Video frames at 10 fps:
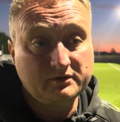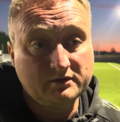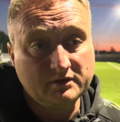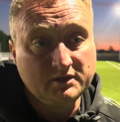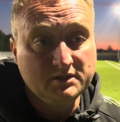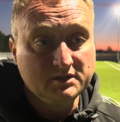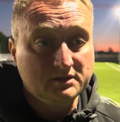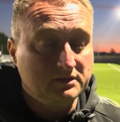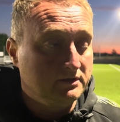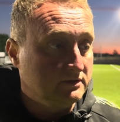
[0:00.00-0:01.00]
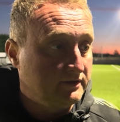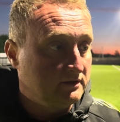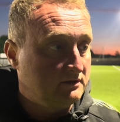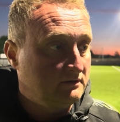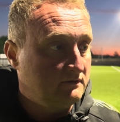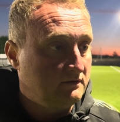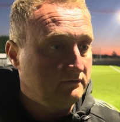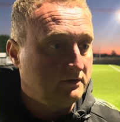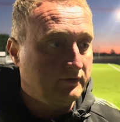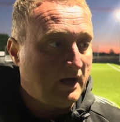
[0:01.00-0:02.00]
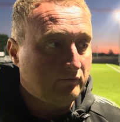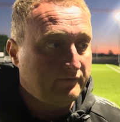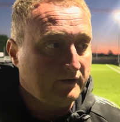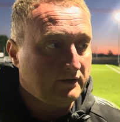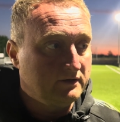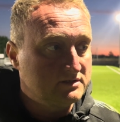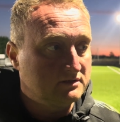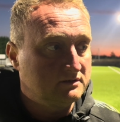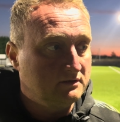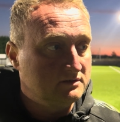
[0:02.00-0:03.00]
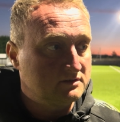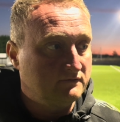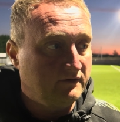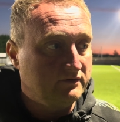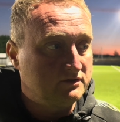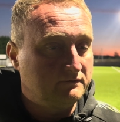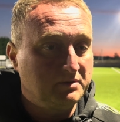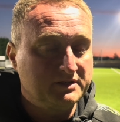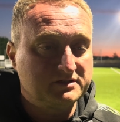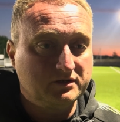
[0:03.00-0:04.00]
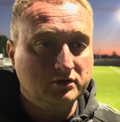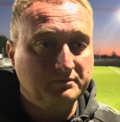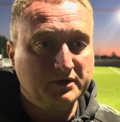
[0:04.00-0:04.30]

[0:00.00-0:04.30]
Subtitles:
and they're a good outfit, and it's a very tough place to go.